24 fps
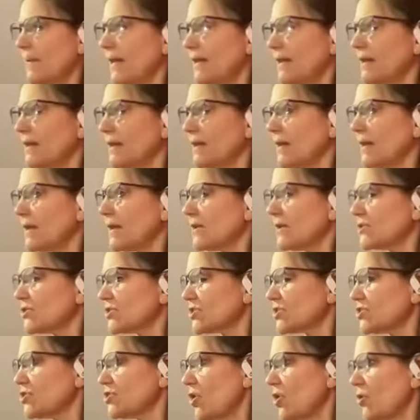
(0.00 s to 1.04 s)
But
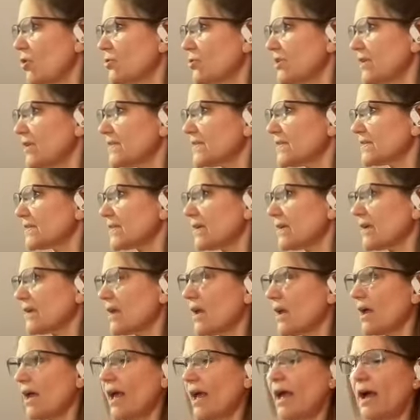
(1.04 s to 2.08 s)
just notice
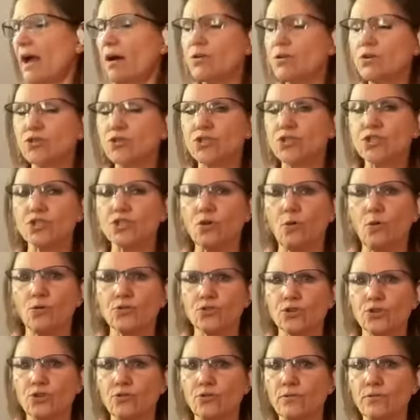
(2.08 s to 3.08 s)
how your shoulder